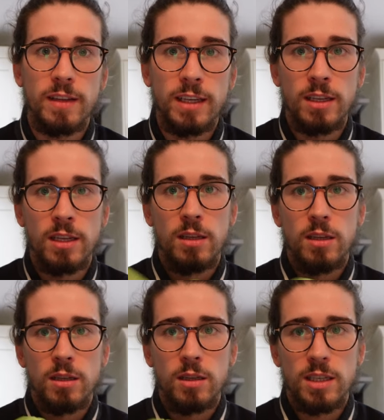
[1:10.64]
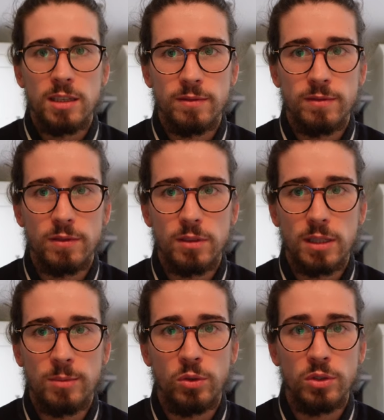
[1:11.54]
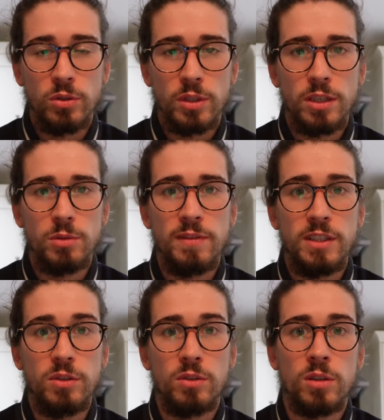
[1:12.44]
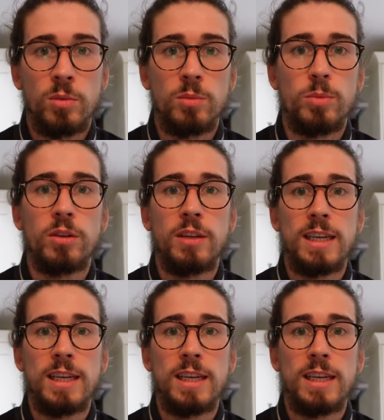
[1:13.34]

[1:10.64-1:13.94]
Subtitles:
think. And I'm also going to do a video coming up on the